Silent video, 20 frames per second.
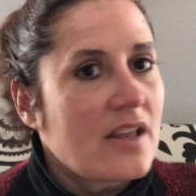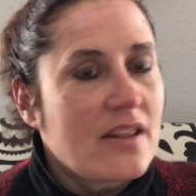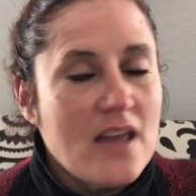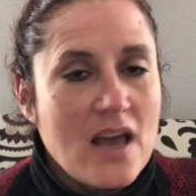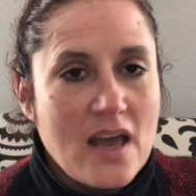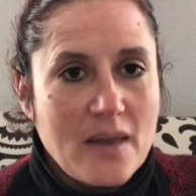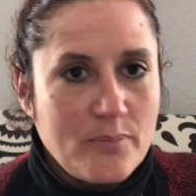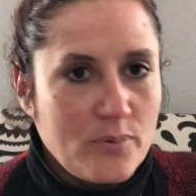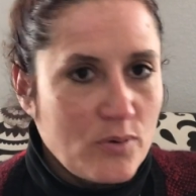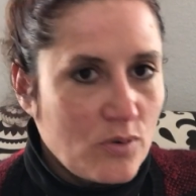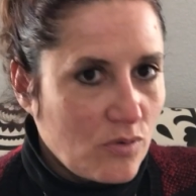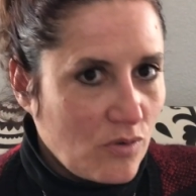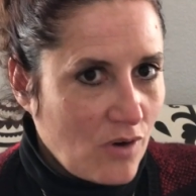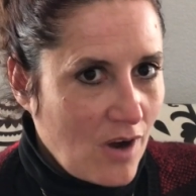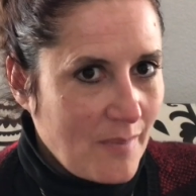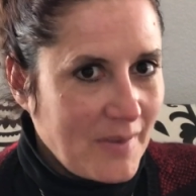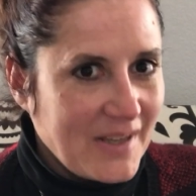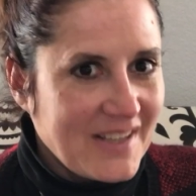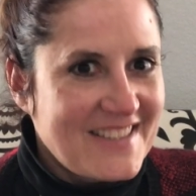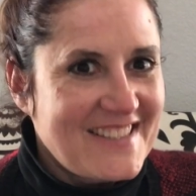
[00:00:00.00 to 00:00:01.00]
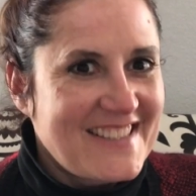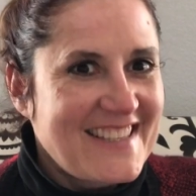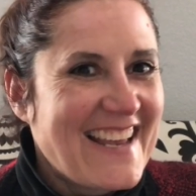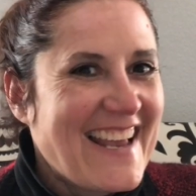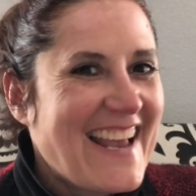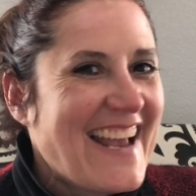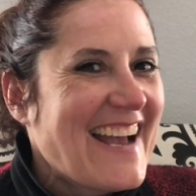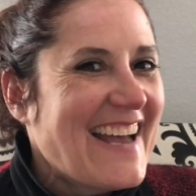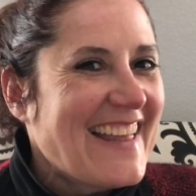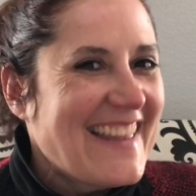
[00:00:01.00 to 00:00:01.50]
I promise
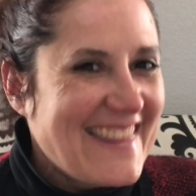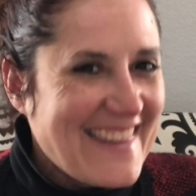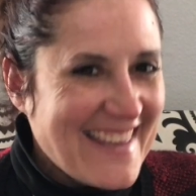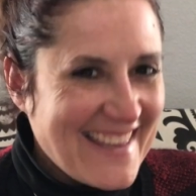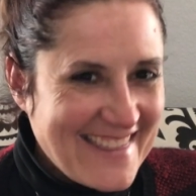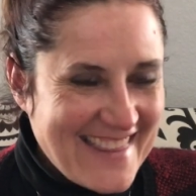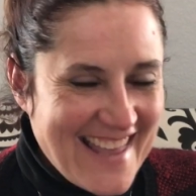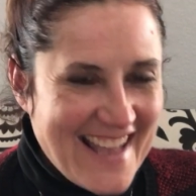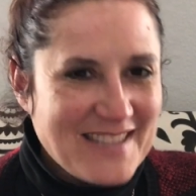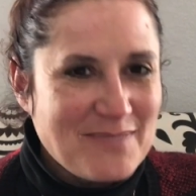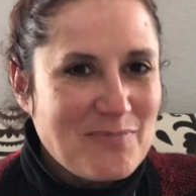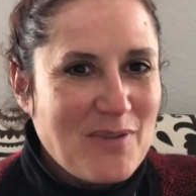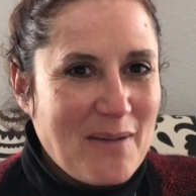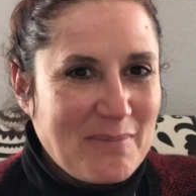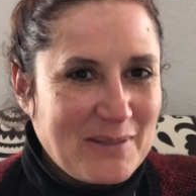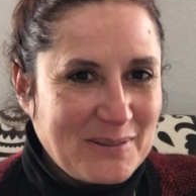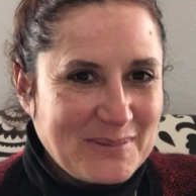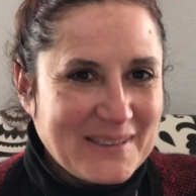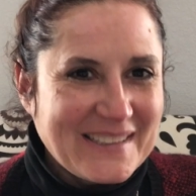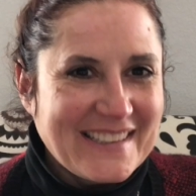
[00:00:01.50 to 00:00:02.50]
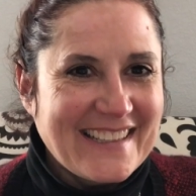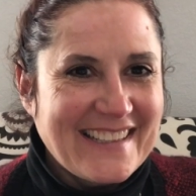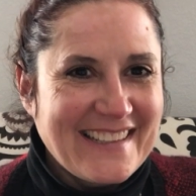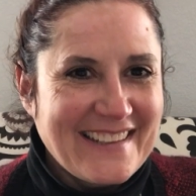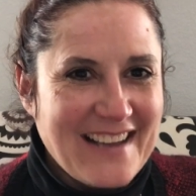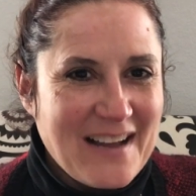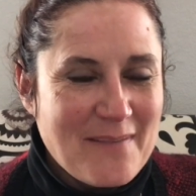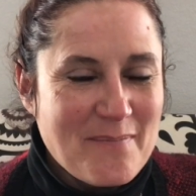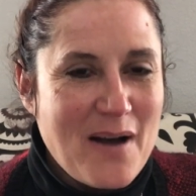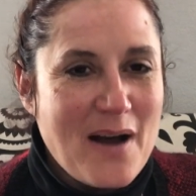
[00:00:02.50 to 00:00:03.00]
that that's probably going to
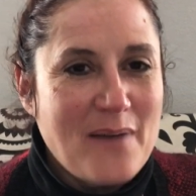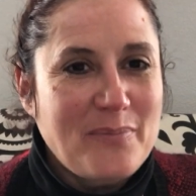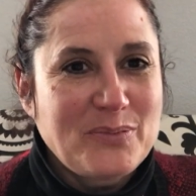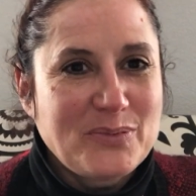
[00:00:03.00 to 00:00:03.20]
come up